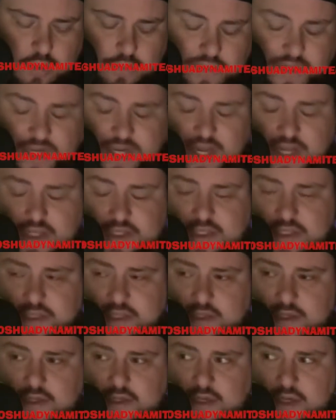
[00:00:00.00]

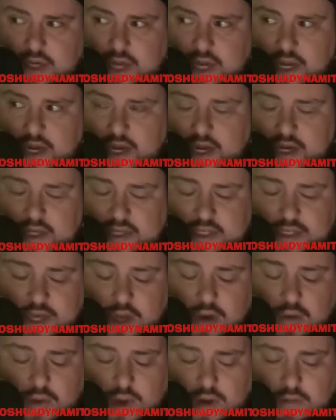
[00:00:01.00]
because he needed to
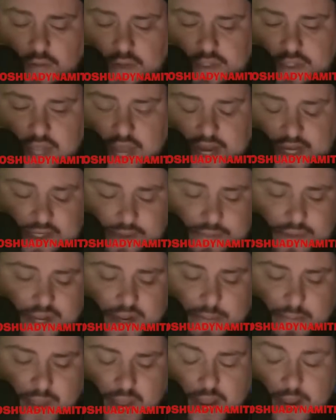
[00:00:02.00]
know what it was like to
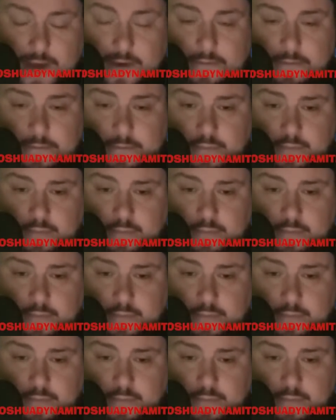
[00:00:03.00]
be a man.